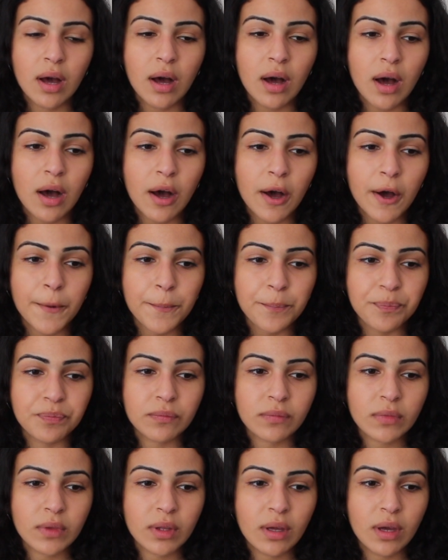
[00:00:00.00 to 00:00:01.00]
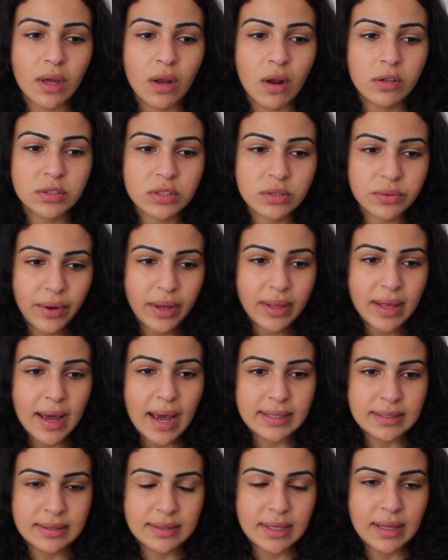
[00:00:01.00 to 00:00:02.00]
And also
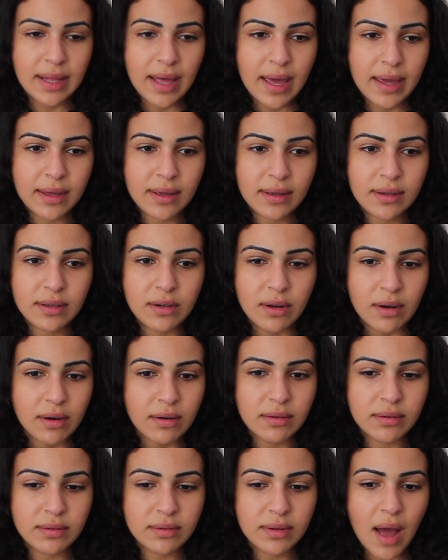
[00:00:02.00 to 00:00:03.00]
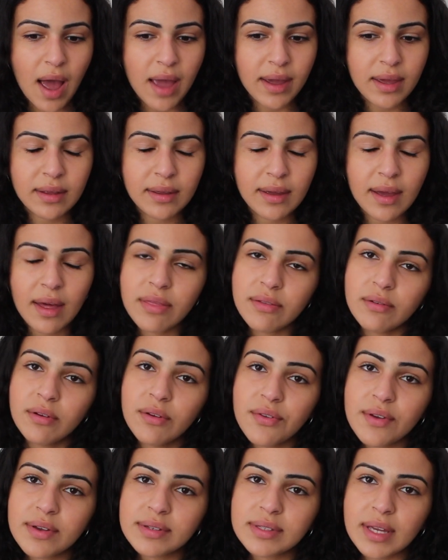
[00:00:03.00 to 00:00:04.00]
realizing that, like, you know, I can get
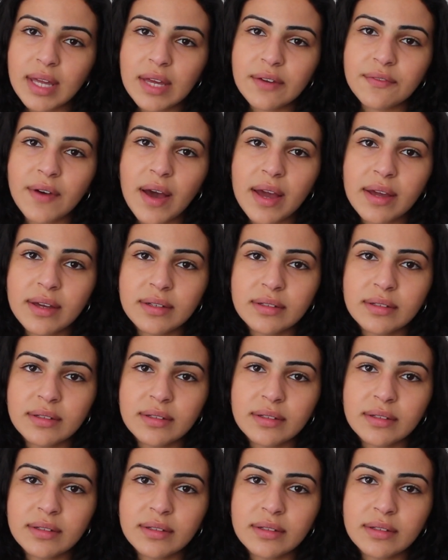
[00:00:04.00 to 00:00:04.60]
through this. Like if I